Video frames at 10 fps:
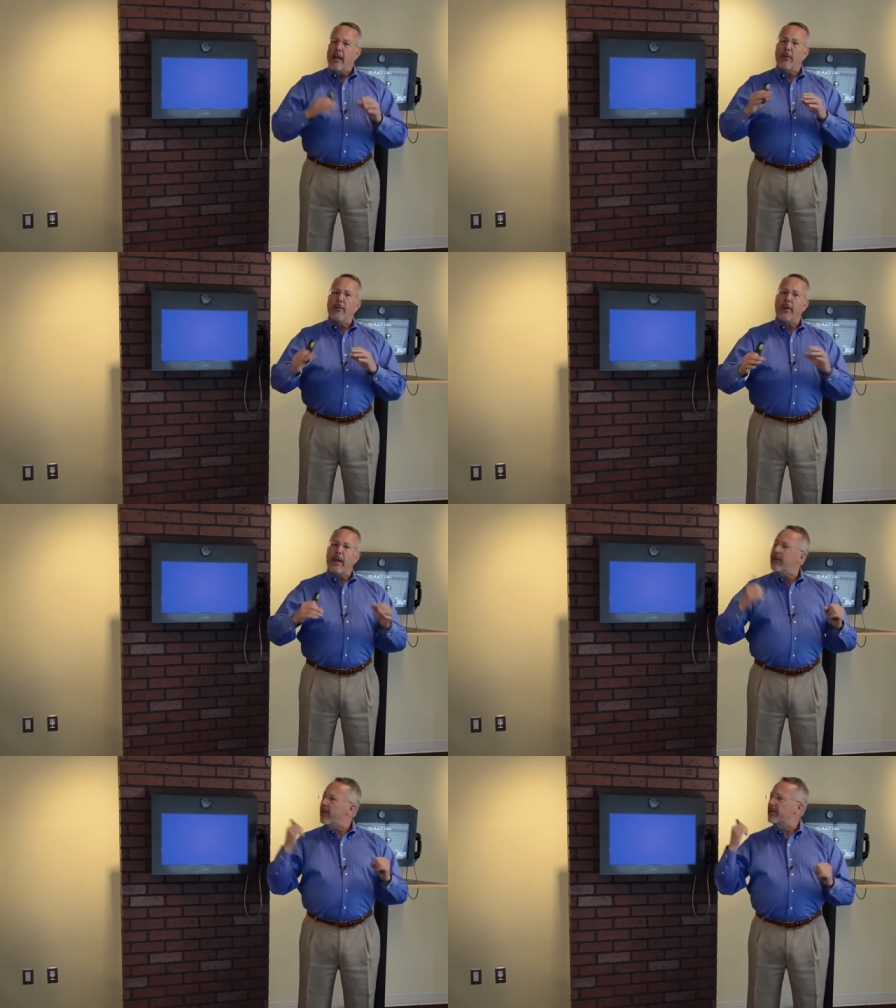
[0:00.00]
Don't
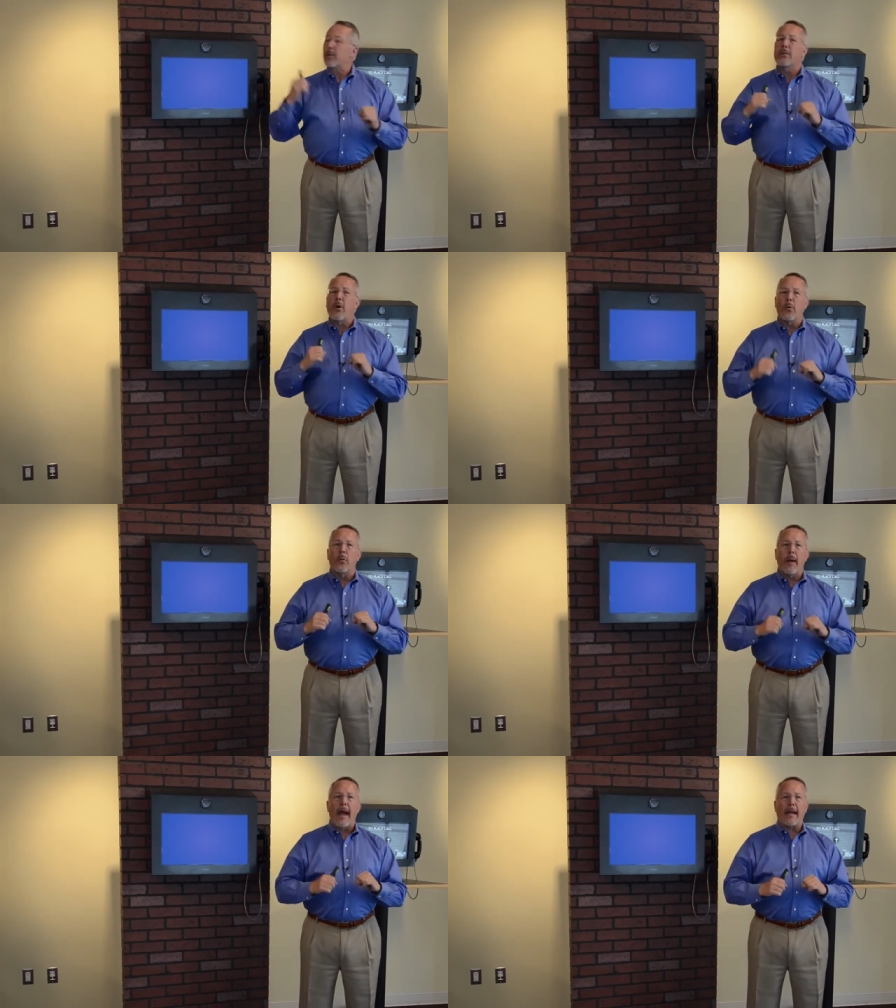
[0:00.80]
forget it's also a
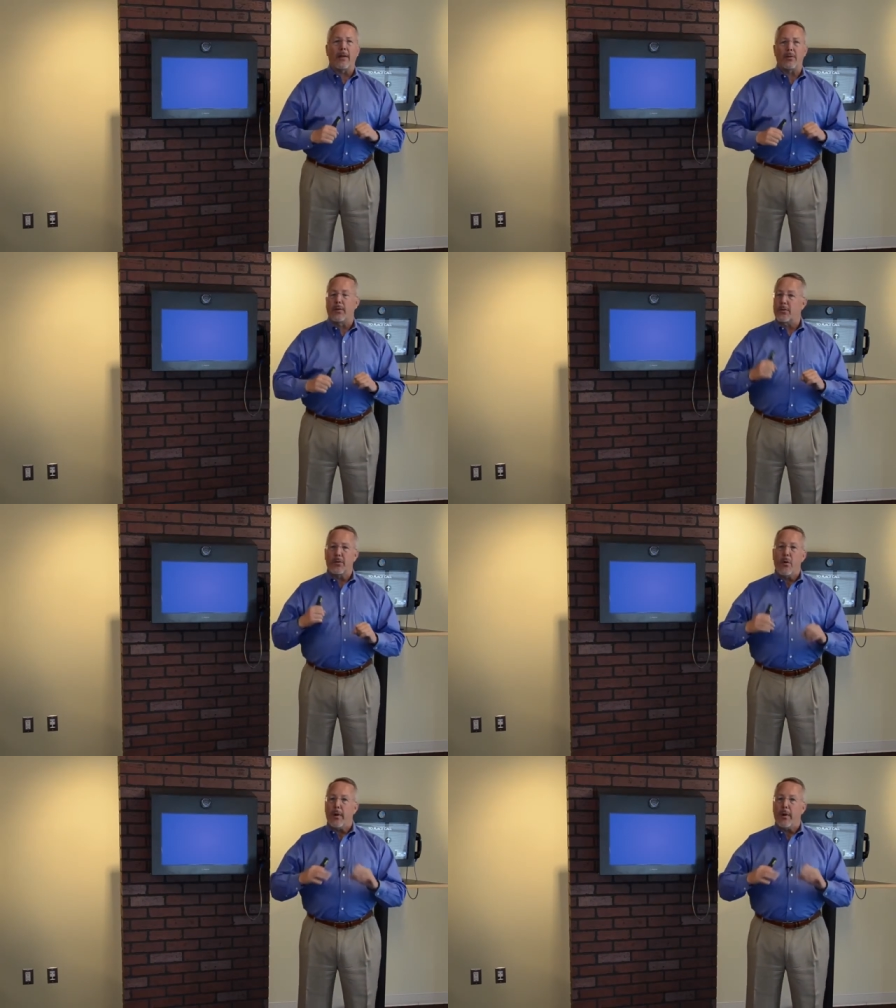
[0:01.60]
total package, so there's no